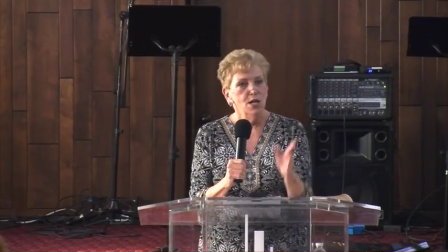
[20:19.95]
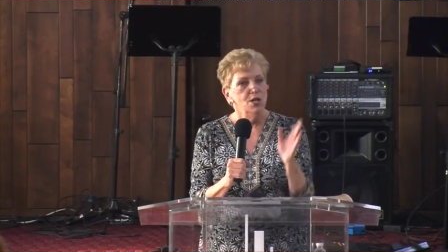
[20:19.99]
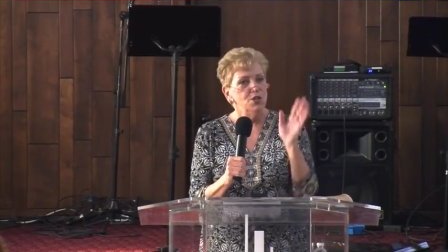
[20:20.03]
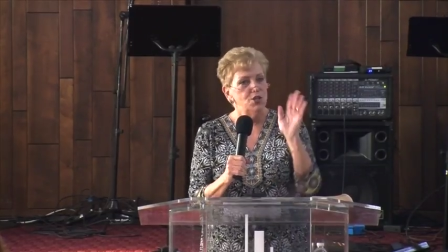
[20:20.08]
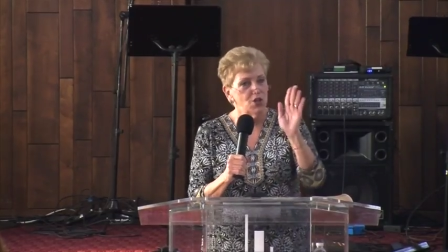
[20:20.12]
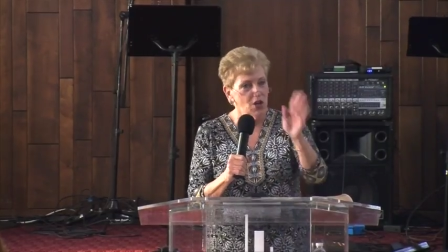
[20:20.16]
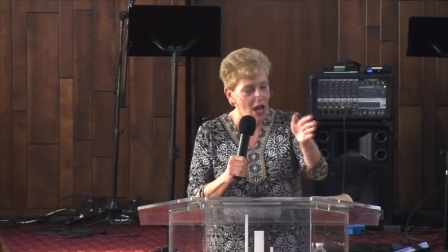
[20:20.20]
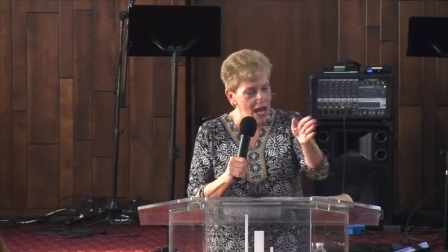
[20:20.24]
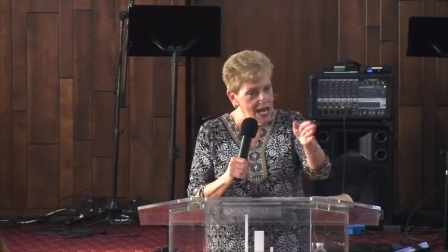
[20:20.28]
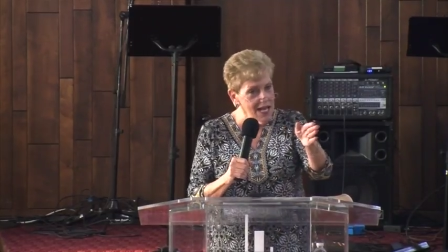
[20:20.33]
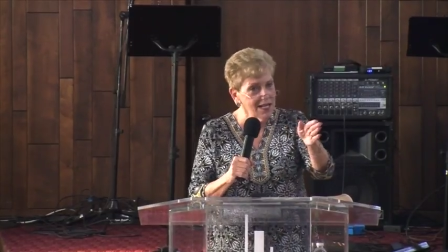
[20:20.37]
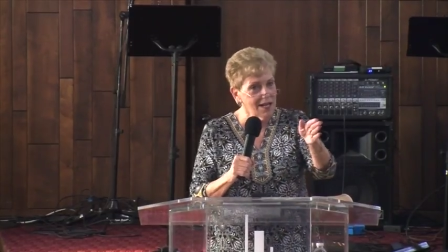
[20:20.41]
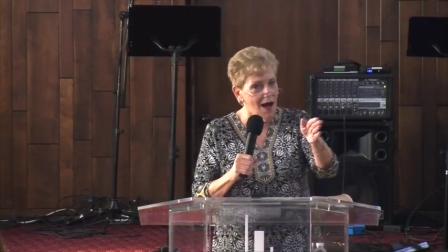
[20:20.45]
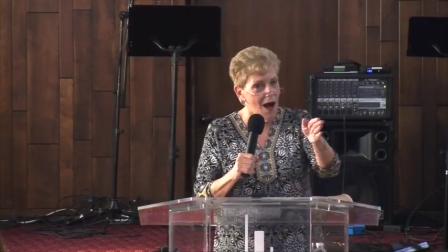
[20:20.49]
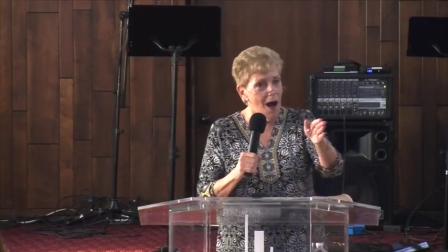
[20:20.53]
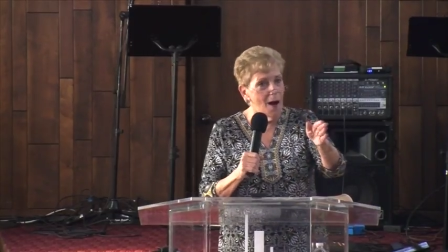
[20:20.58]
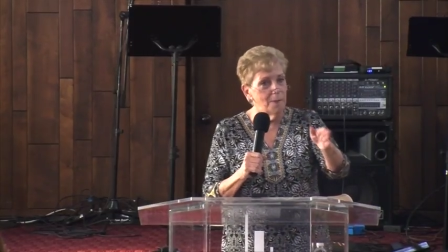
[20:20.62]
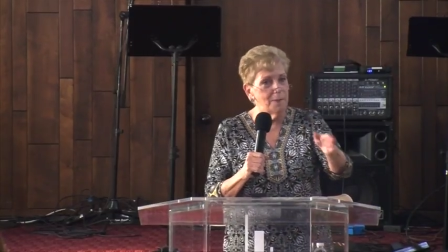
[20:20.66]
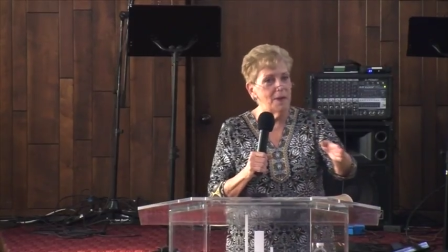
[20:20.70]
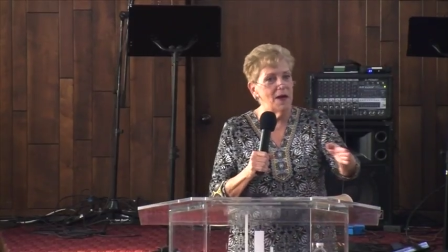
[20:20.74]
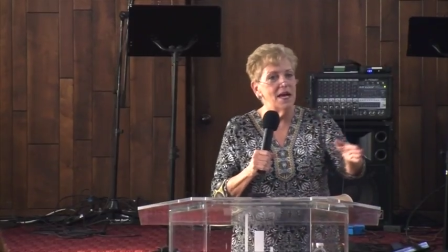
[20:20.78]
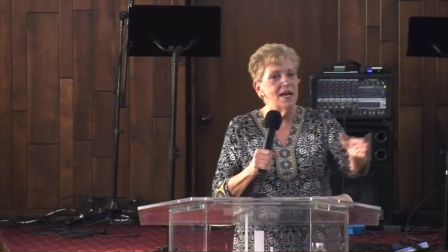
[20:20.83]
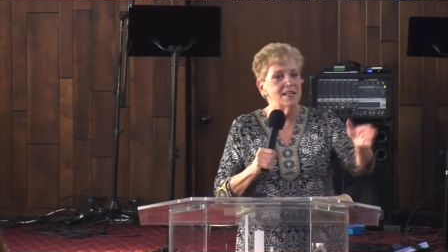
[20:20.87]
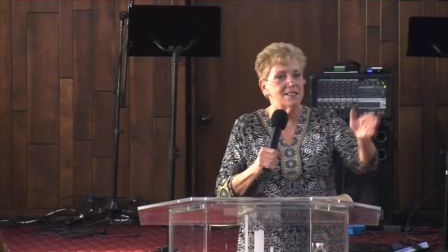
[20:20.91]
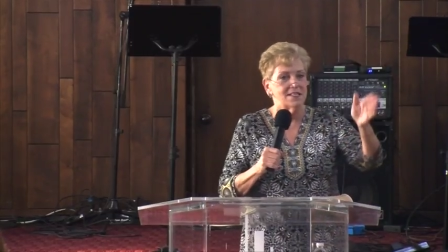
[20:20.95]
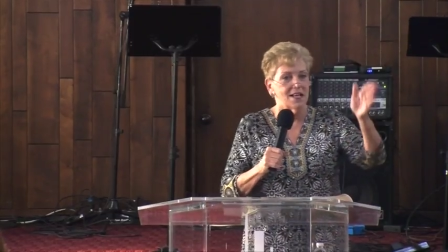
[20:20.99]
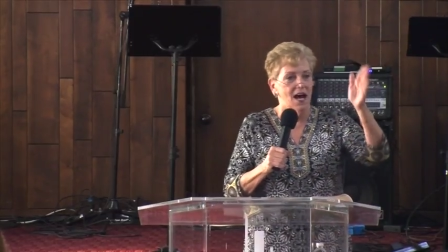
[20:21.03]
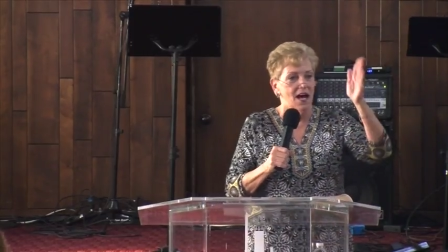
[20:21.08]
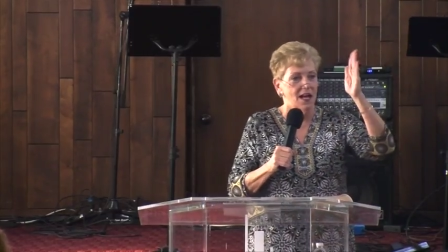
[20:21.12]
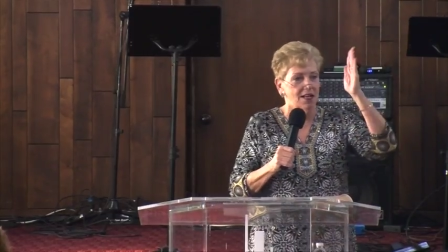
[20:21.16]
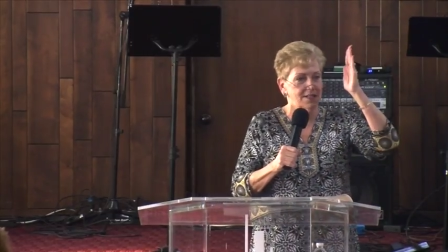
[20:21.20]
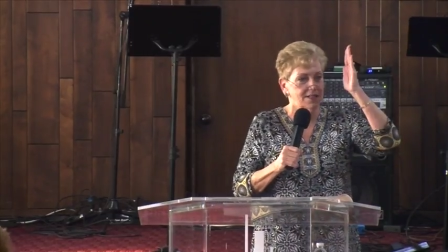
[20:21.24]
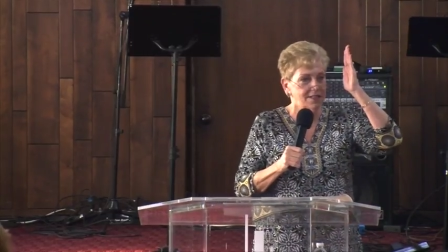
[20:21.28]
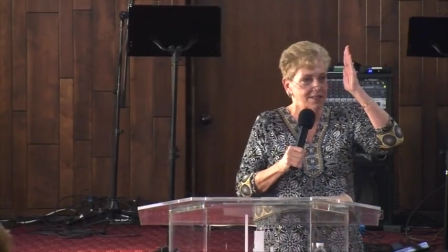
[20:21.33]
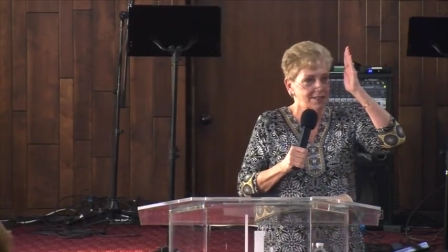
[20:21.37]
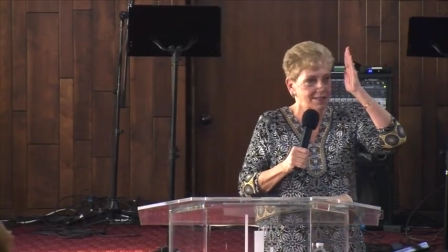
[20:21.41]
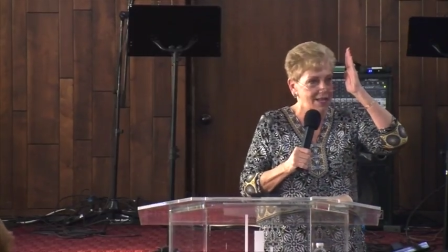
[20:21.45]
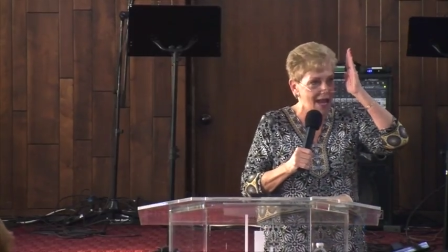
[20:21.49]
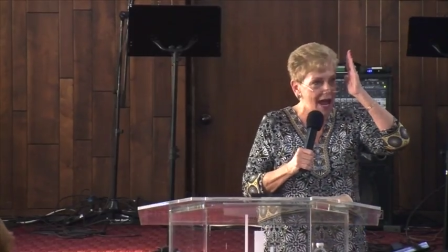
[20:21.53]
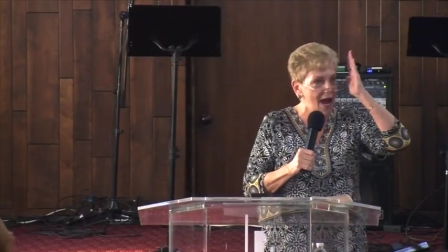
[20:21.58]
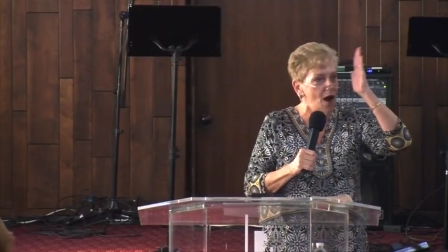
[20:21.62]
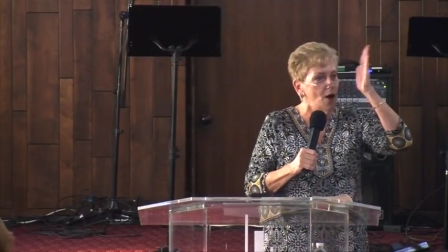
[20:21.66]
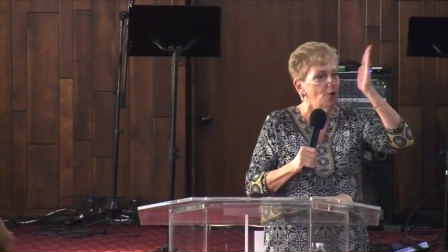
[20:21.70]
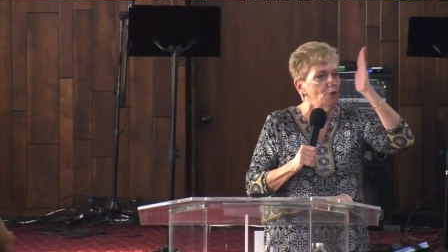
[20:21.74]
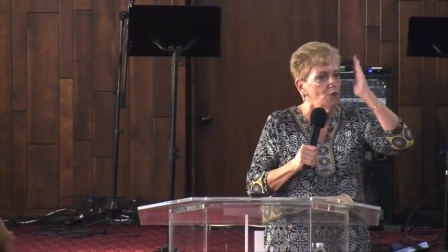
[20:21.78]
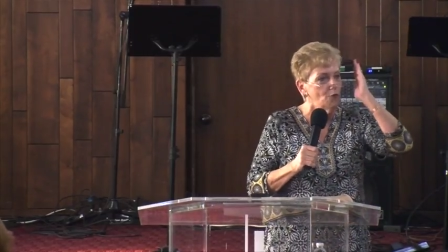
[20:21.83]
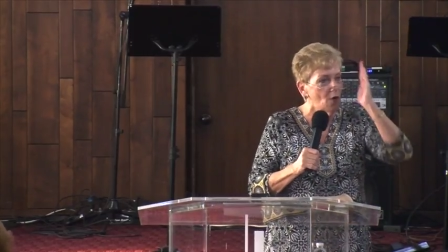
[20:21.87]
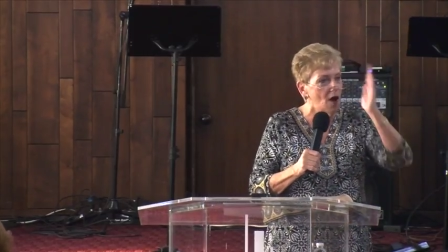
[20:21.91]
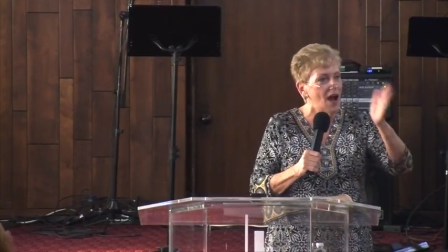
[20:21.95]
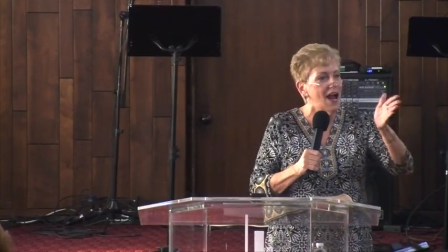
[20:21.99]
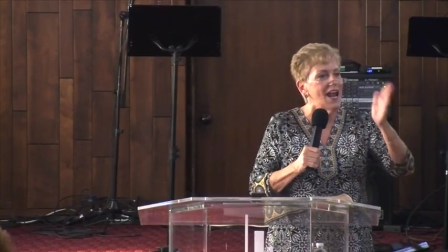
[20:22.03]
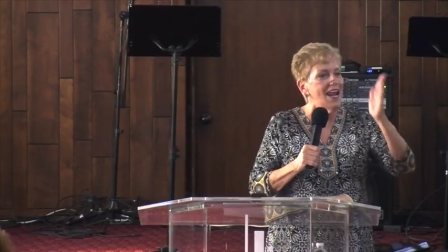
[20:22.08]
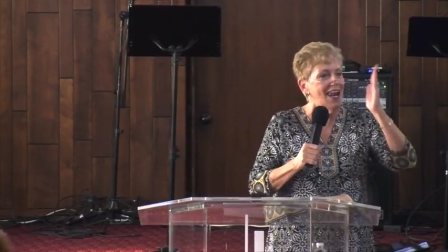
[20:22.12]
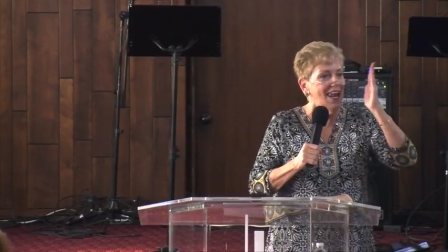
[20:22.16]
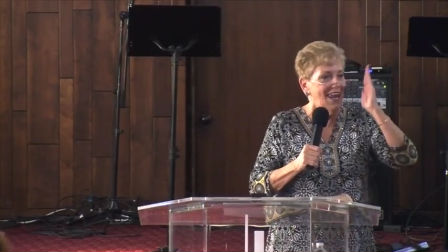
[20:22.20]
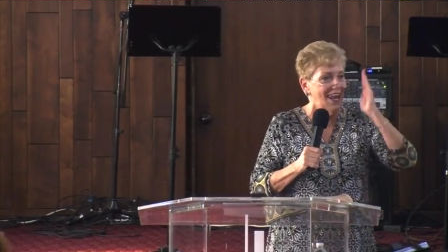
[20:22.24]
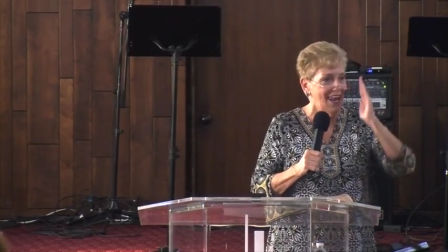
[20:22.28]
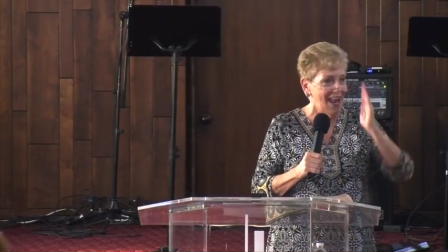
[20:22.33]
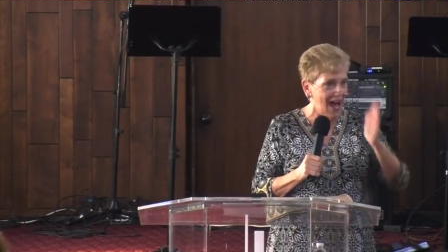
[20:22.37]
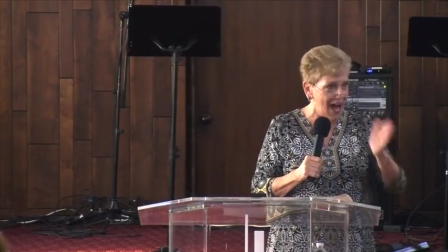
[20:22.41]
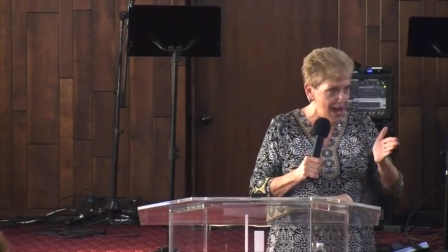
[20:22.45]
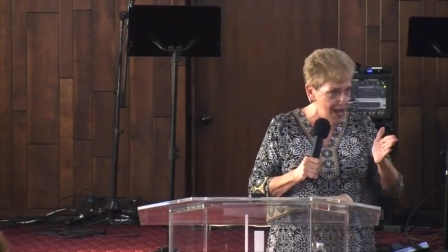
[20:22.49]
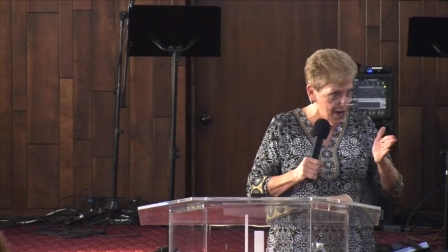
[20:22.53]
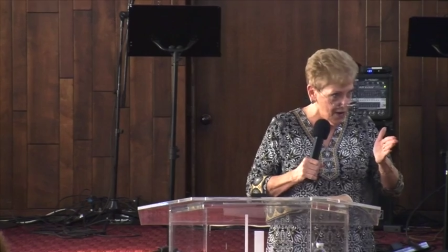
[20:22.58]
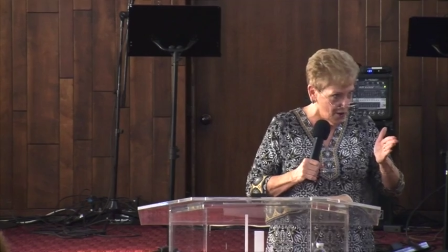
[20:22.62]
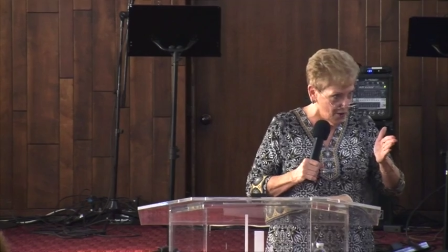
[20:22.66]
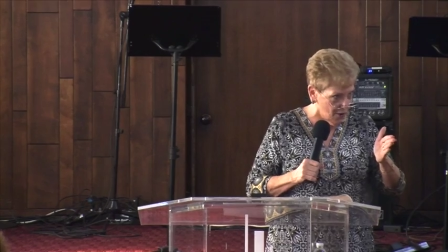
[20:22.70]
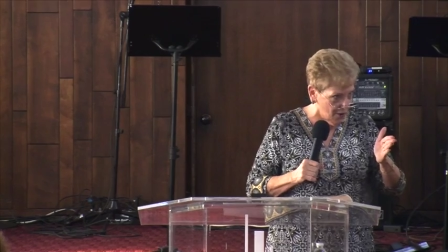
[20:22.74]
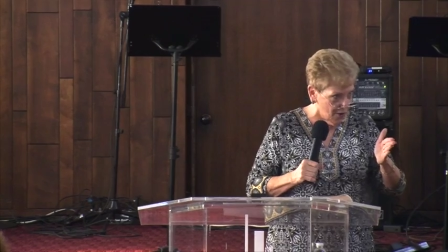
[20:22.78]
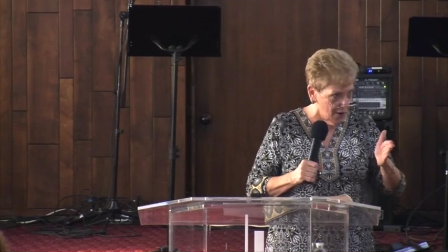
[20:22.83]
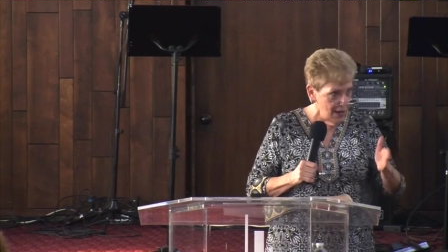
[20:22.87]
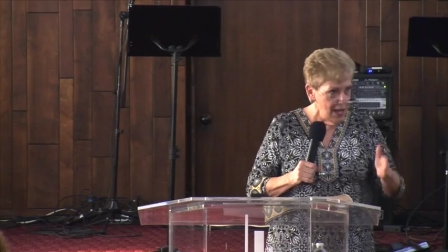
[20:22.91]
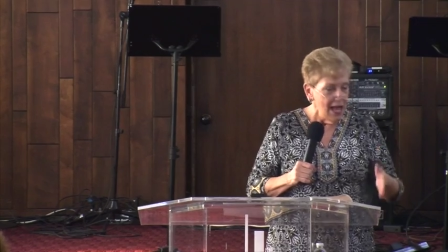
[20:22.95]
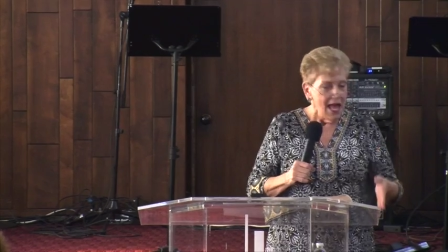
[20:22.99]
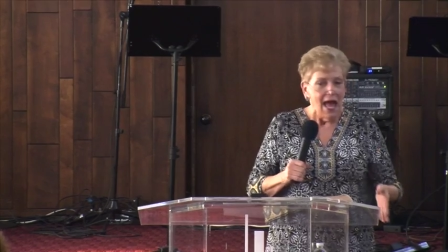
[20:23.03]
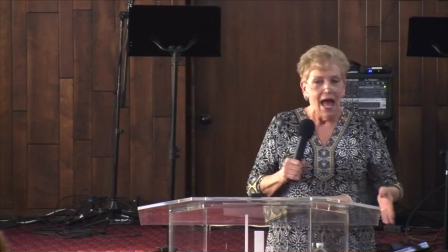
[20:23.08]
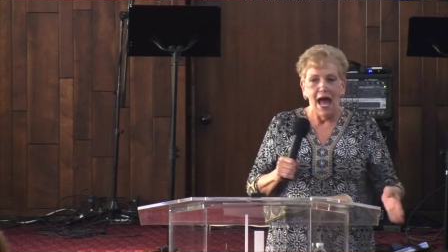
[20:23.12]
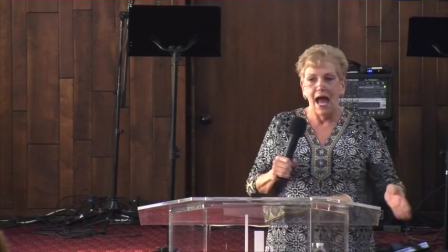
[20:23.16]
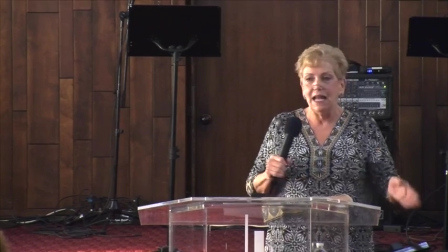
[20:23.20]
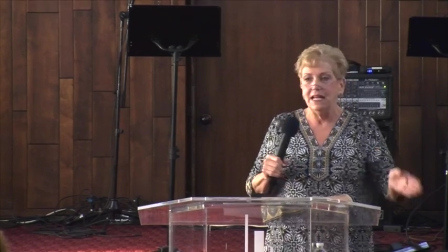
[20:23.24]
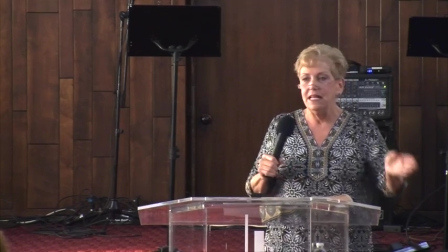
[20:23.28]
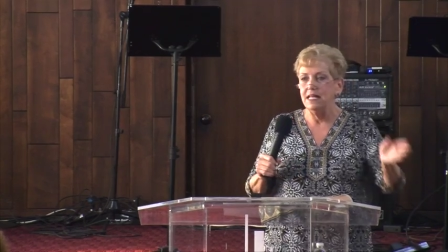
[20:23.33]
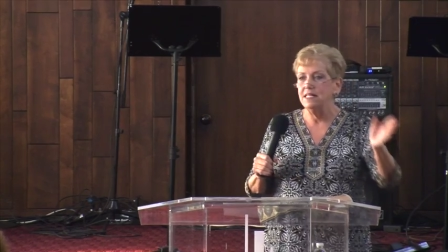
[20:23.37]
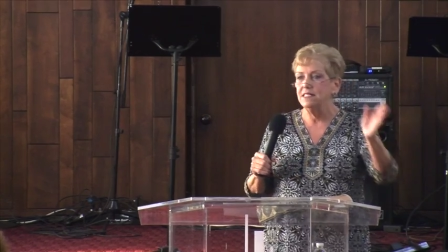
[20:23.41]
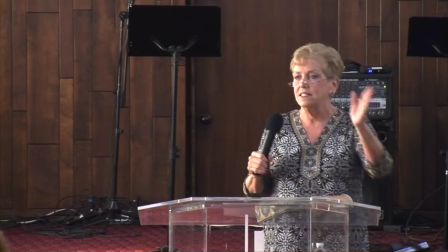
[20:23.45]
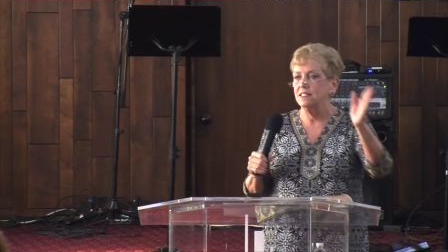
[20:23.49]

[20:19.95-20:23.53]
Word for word: Jacob is a downright liar and he